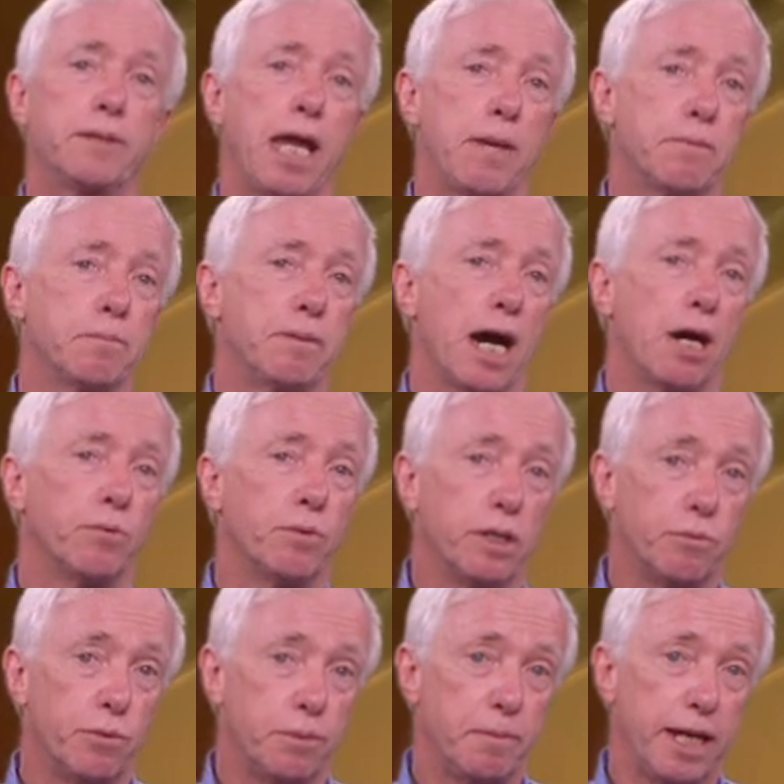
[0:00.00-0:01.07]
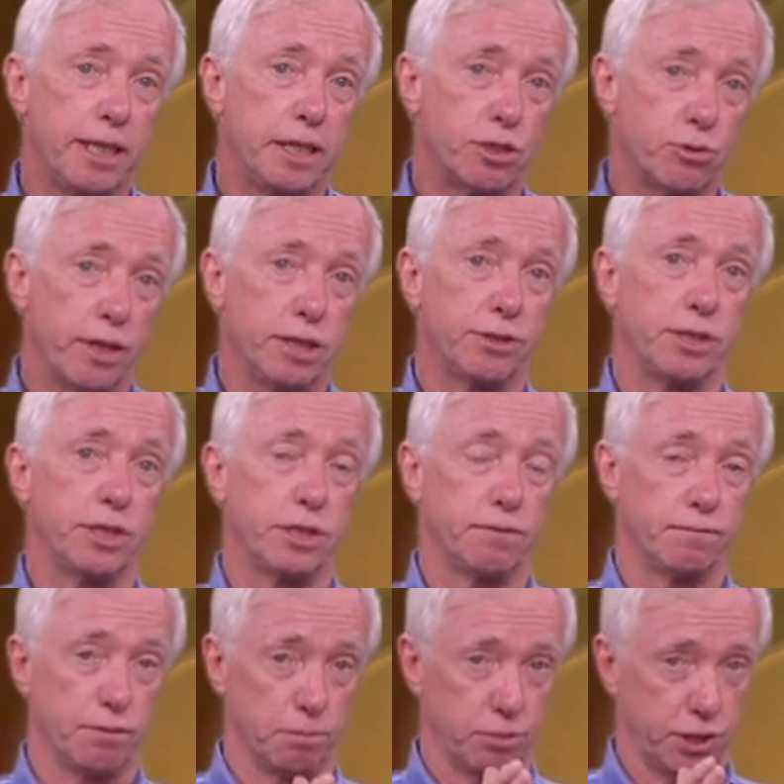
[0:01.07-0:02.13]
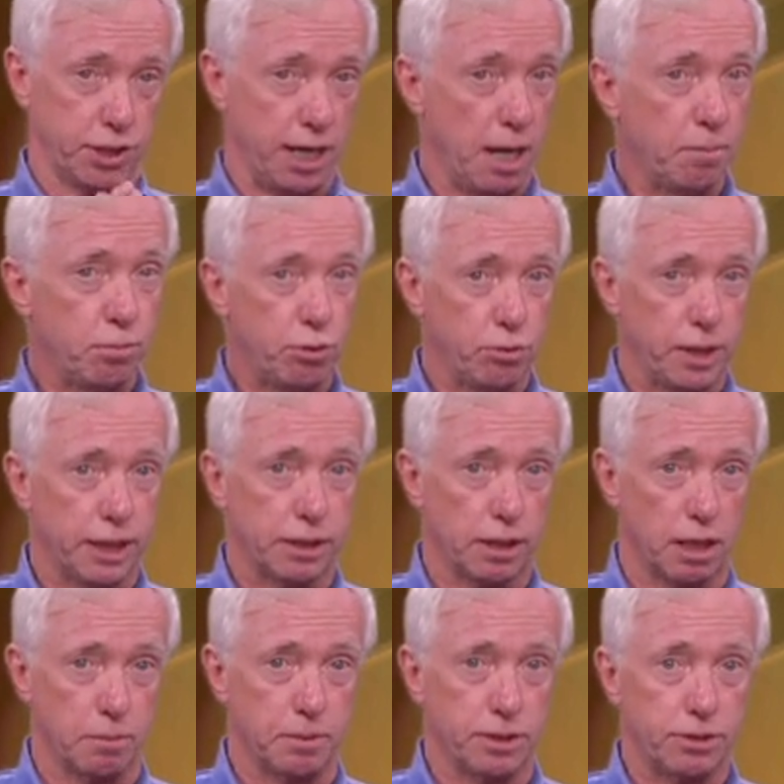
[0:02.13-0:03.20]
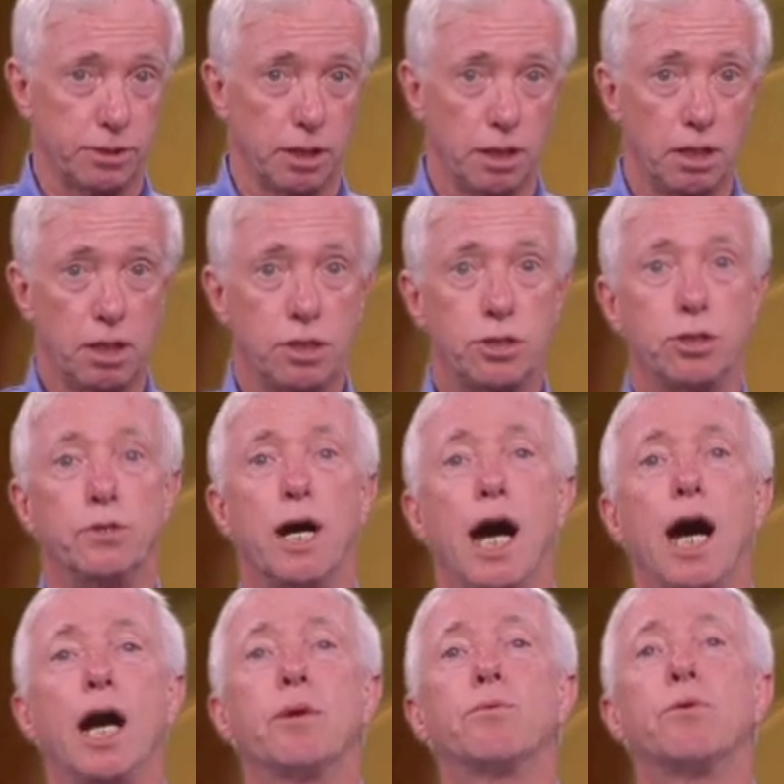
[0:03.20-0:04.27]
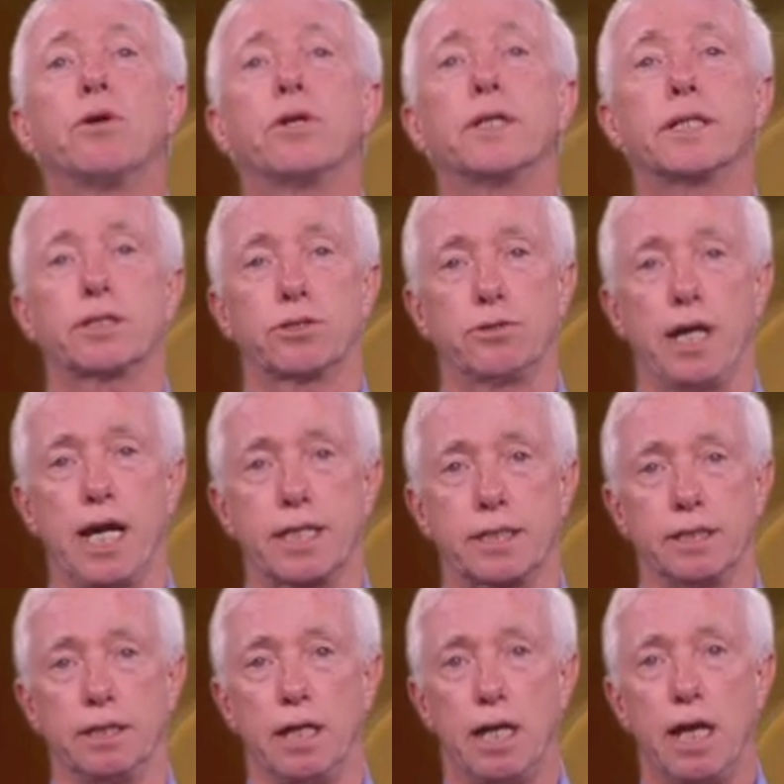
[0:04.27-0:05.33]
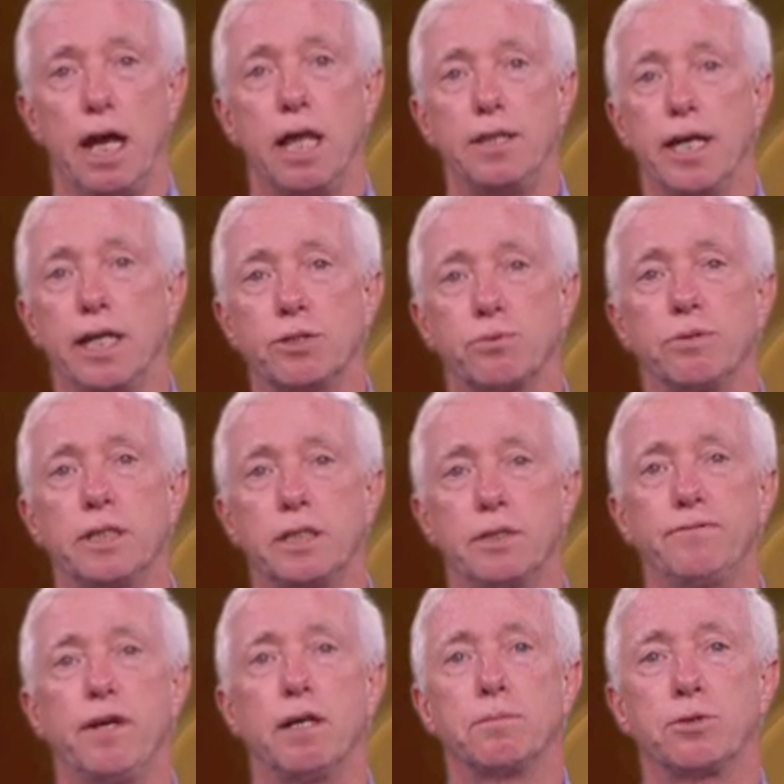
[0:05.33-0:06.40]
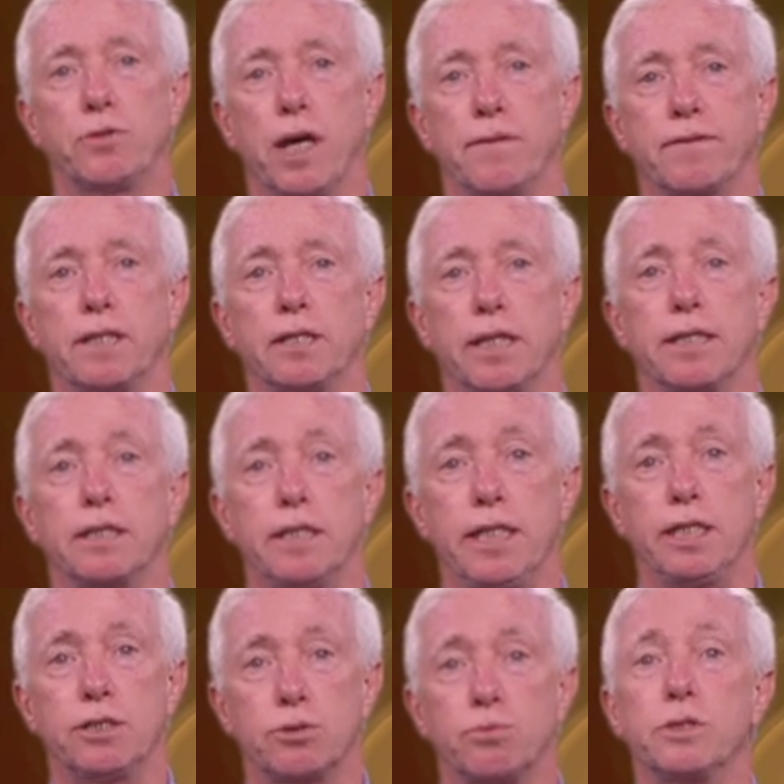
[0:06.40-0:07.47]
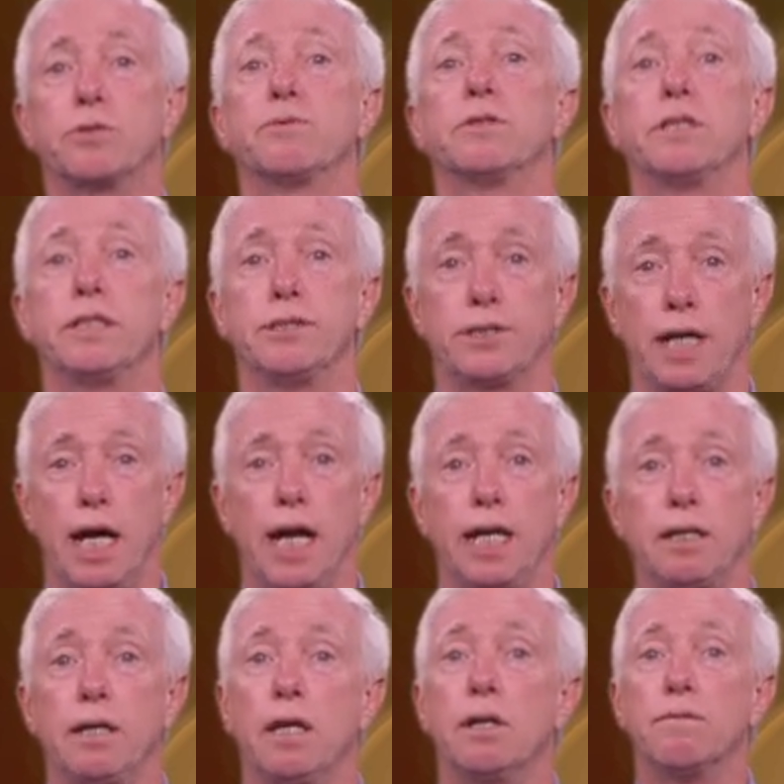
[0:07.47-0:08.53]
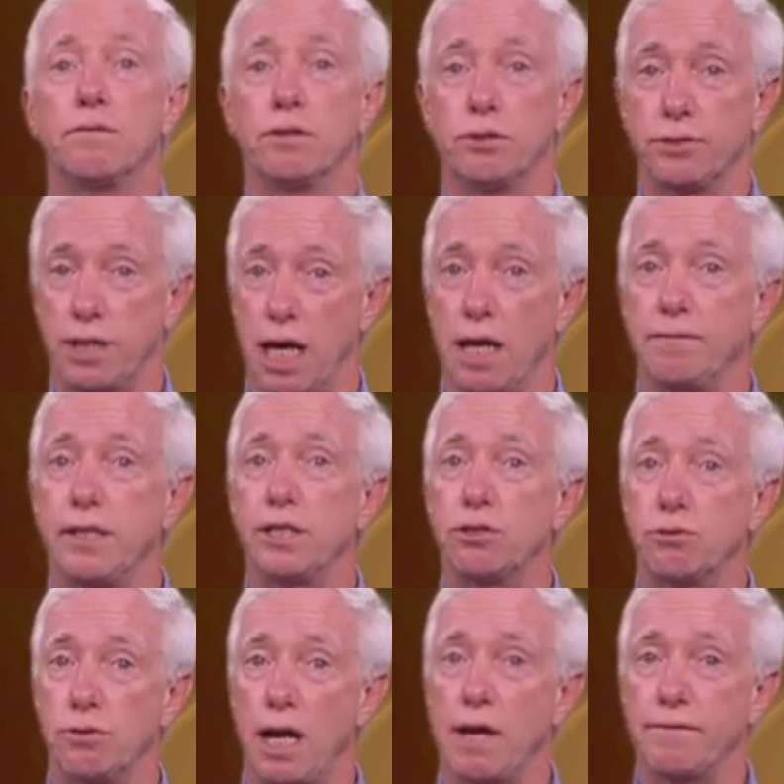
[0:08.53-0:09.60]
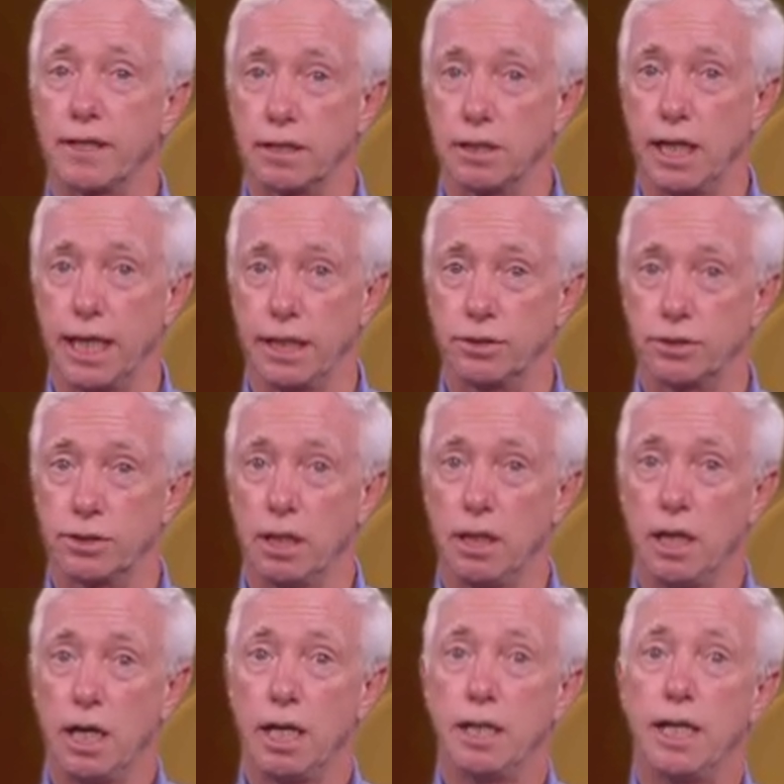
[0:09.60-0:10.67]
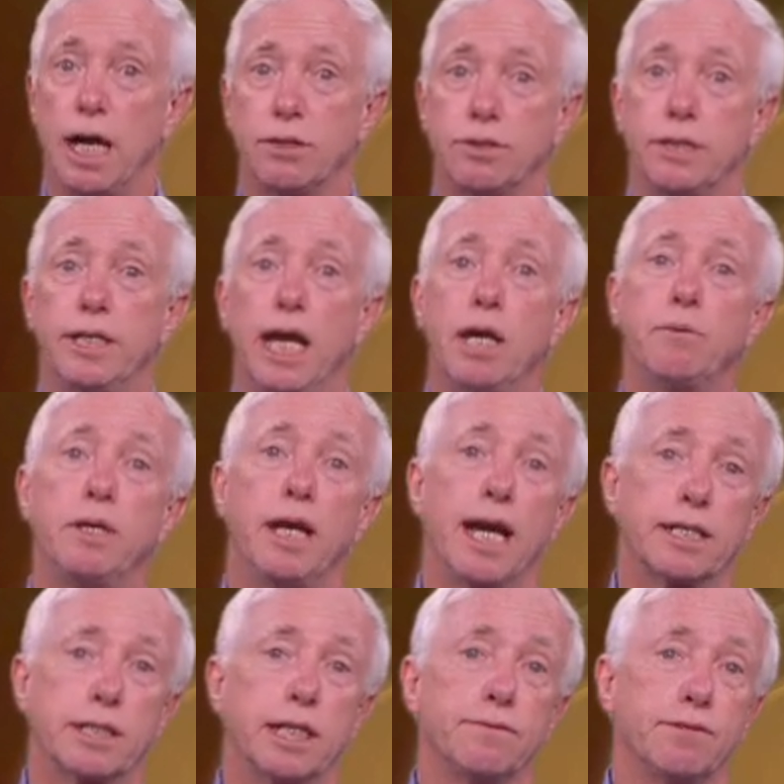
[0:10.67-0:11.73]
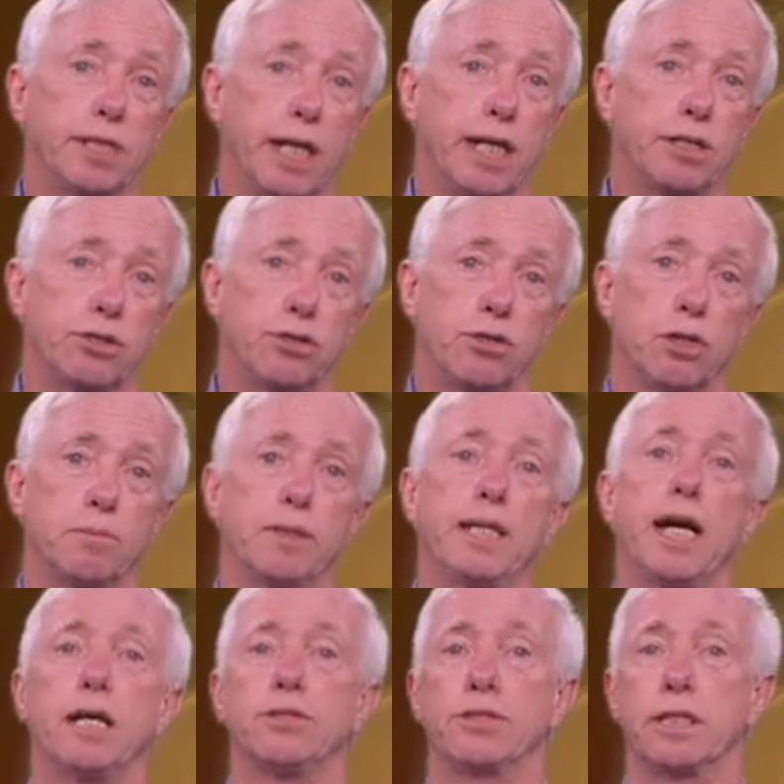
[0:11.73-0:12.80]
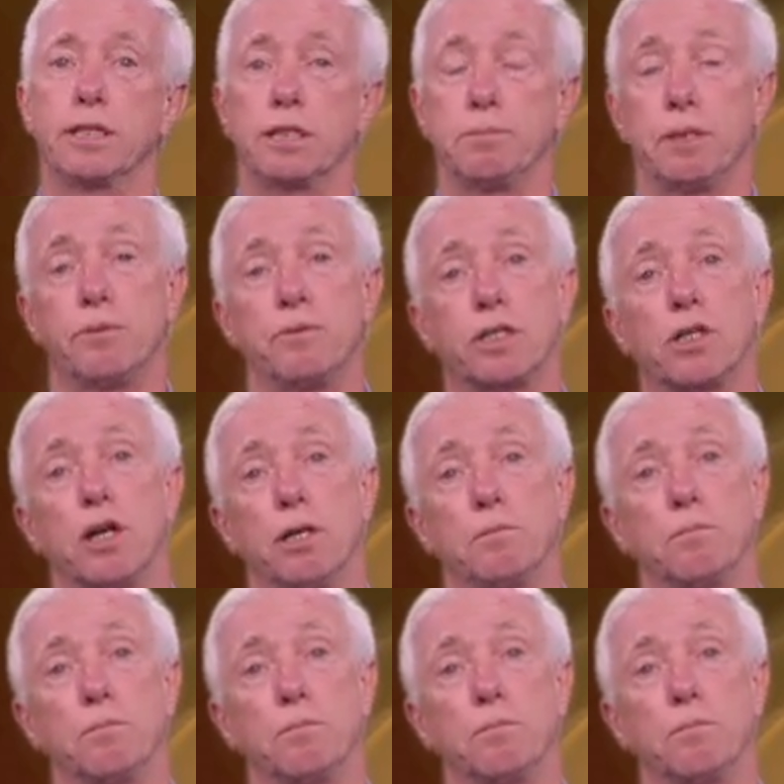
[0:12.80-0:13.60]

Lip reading: came about when we made the transition from shampooing carpets to hot water extraction, and that's when they developed traffic lane cleaners, which were designed for those heavy traffic lanes. Now today we actually have changed the terminology a little bit. We call